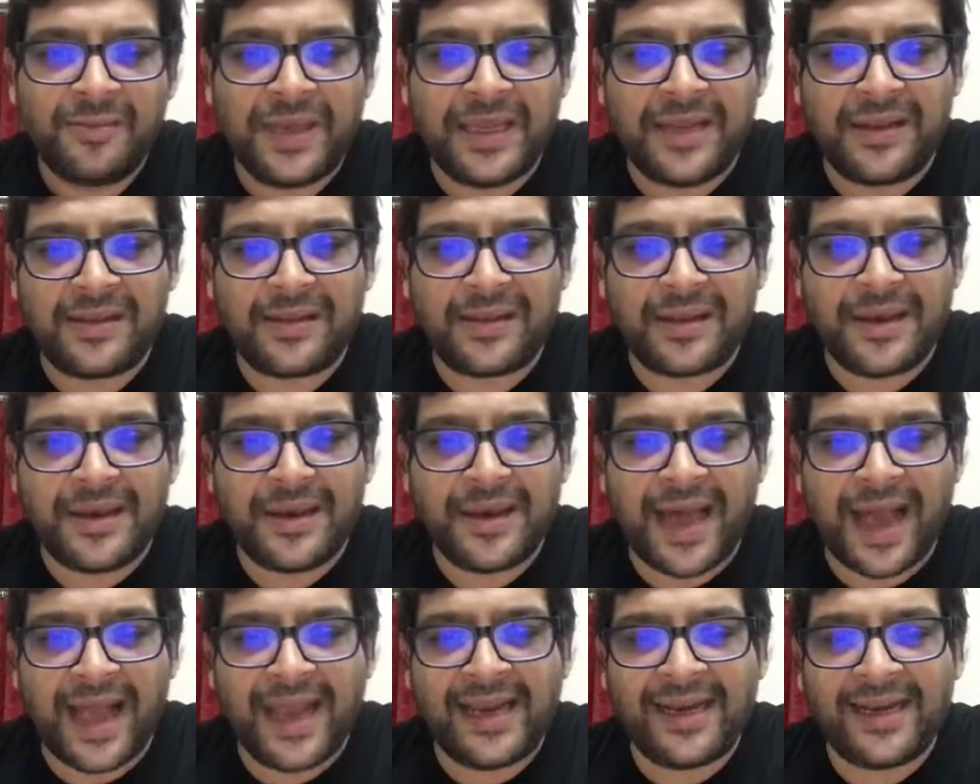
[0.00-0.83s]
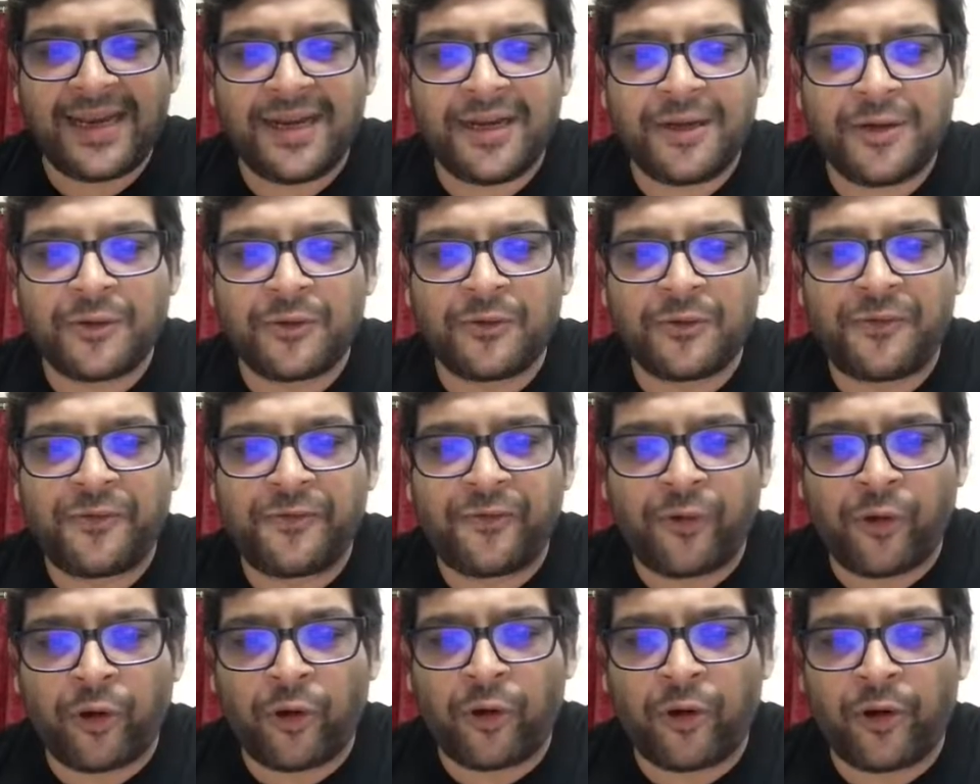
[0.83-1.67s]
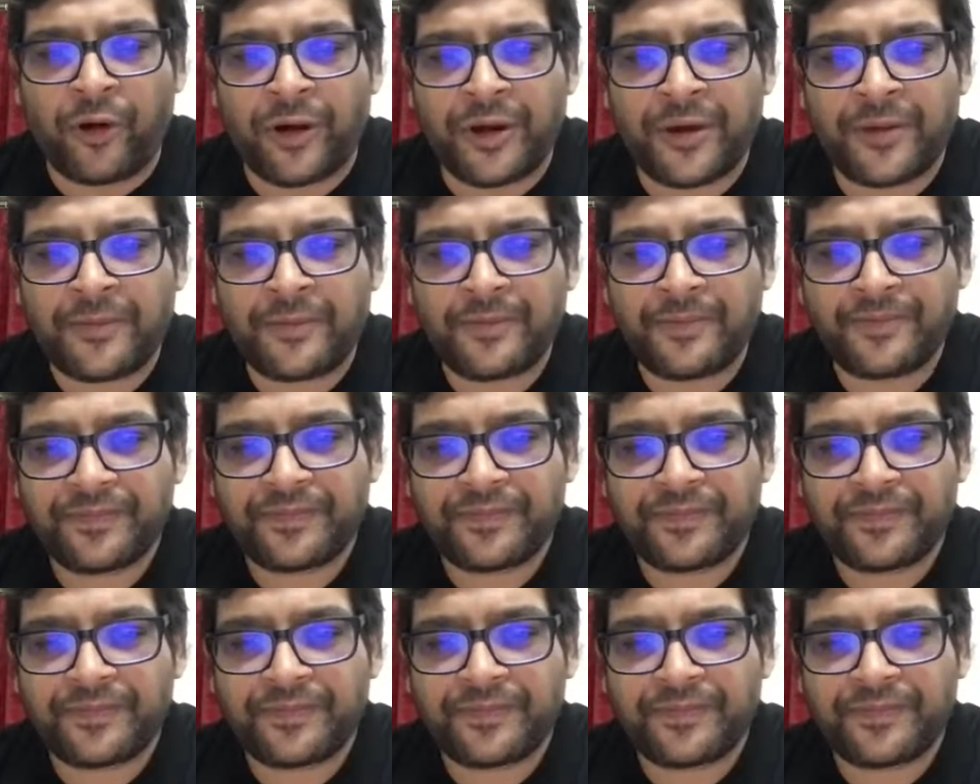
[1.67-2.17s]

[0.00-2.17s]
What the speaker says: means 9 into 4